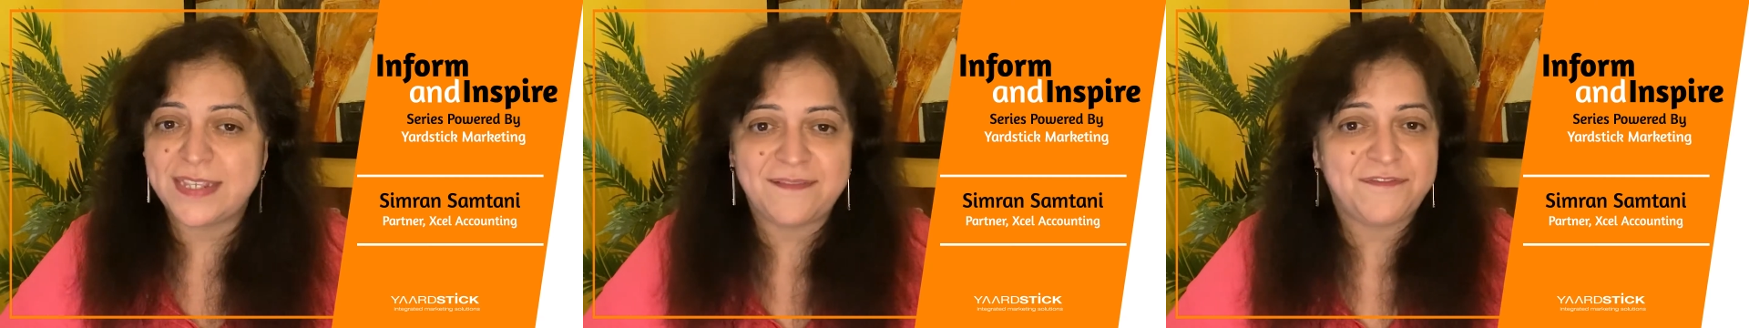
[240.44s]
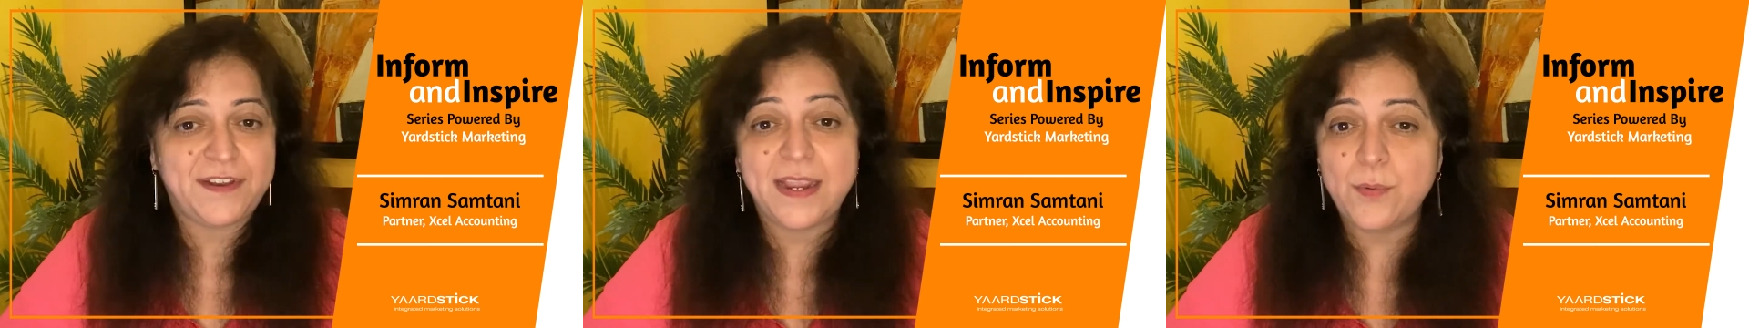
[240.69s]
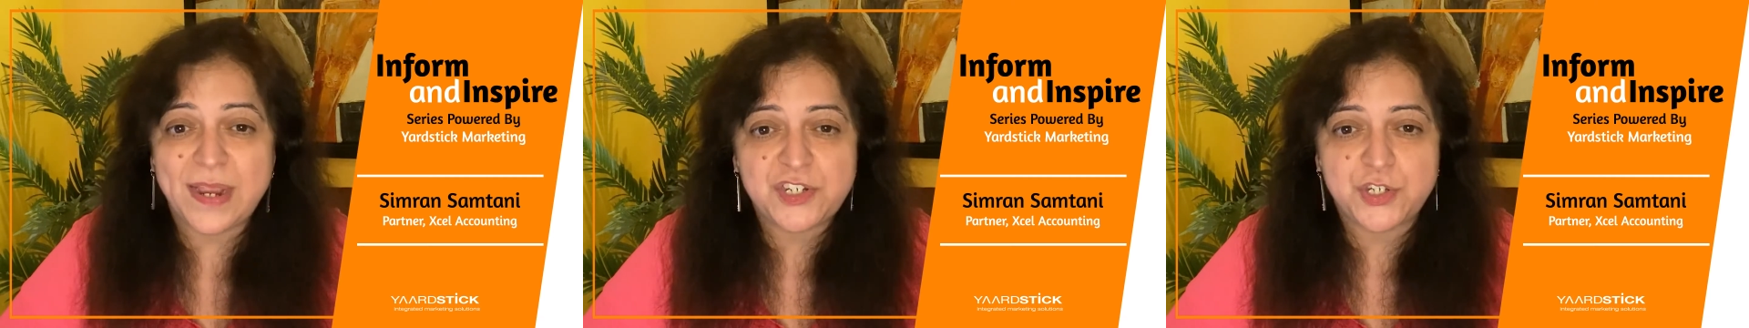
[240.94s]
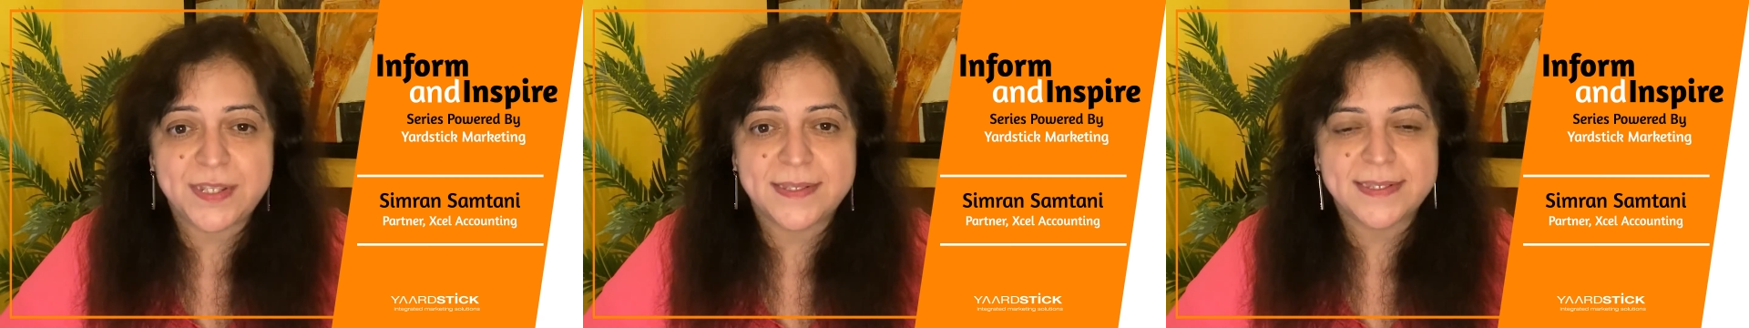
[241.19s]
yourself three
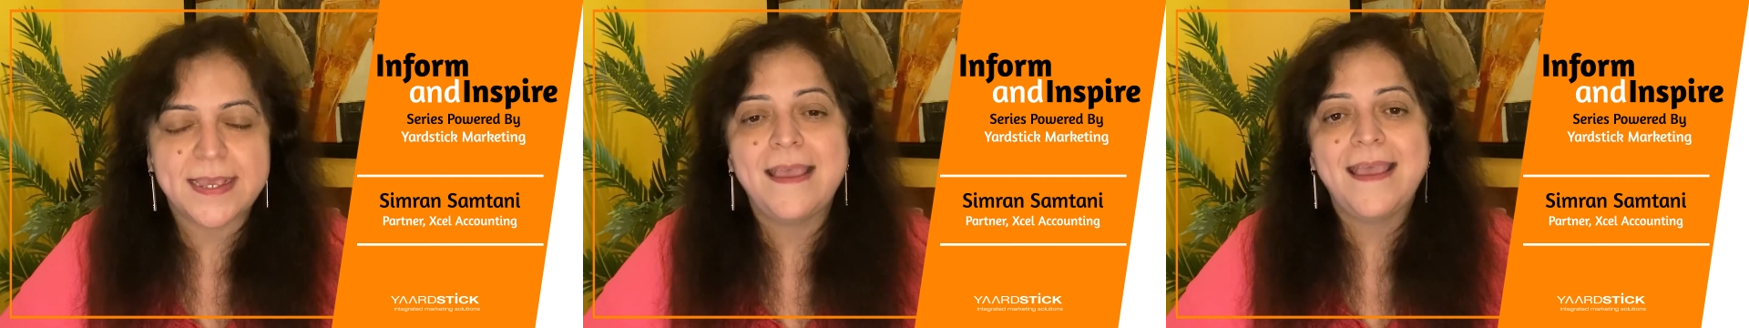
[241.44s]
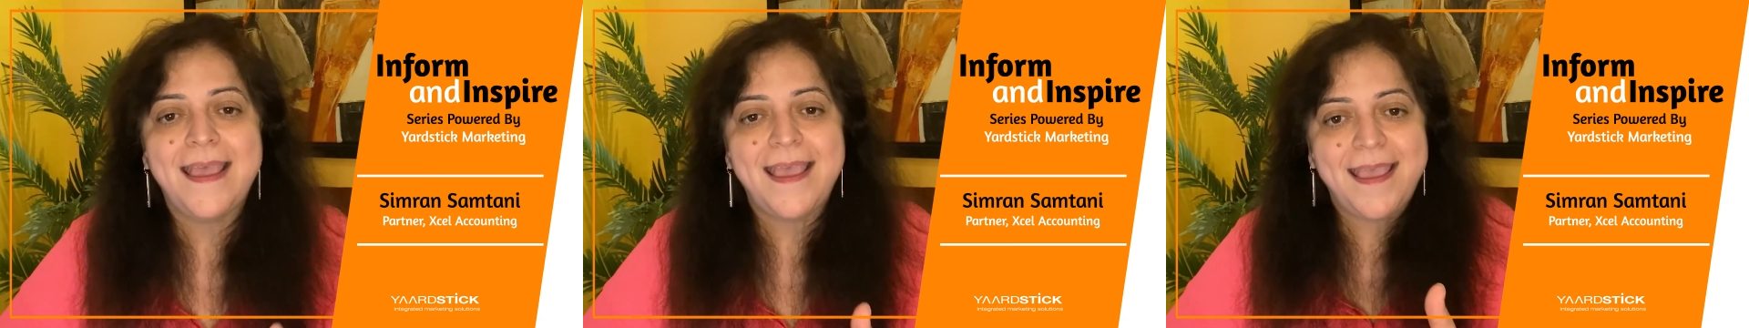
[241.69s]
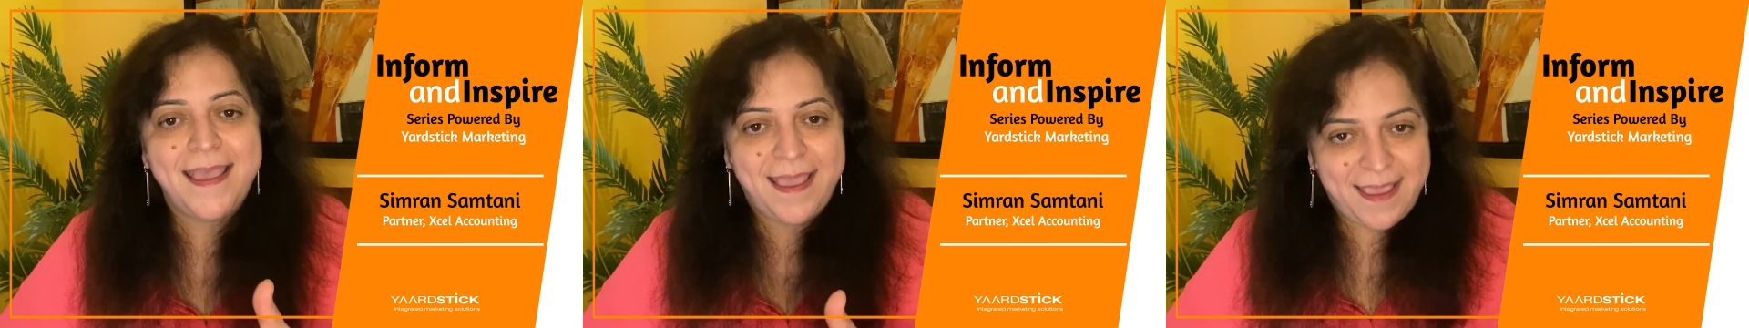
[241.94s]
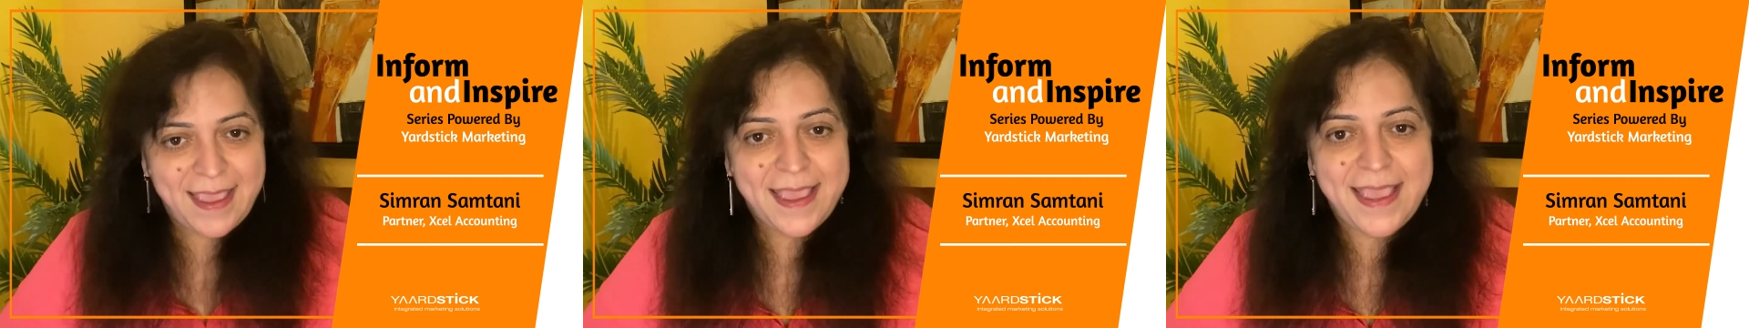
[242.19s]
questions.
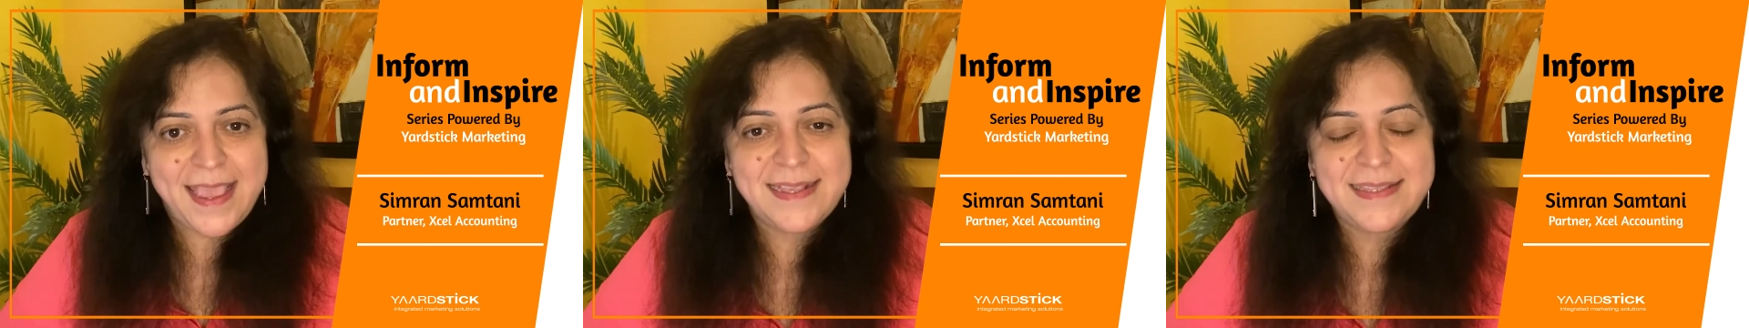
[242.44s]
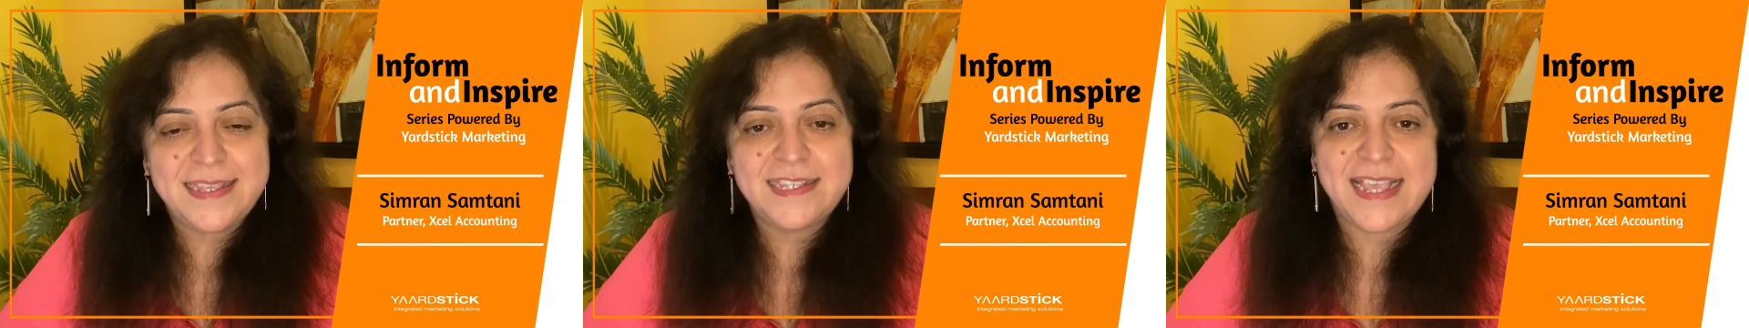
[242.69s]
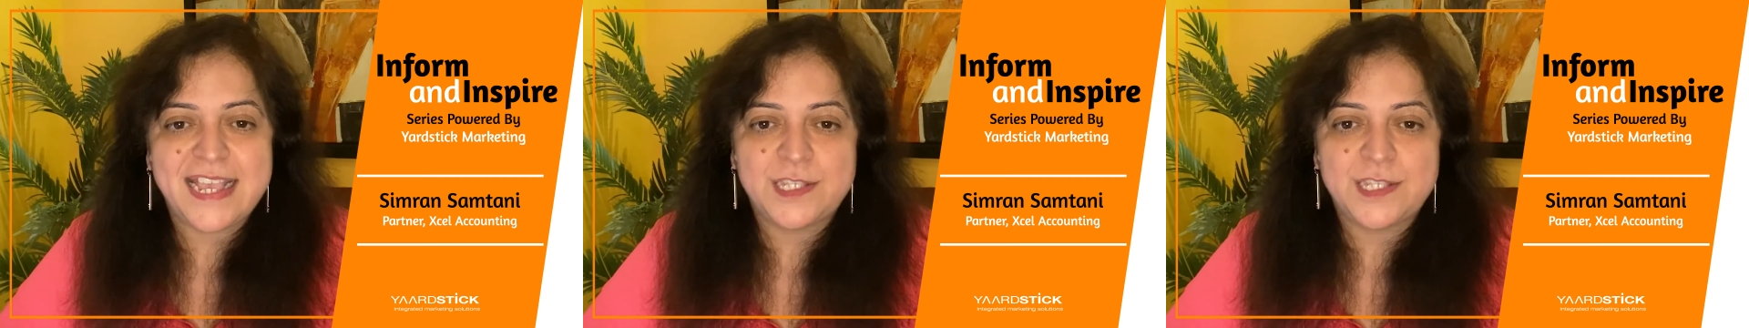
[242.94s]
Is this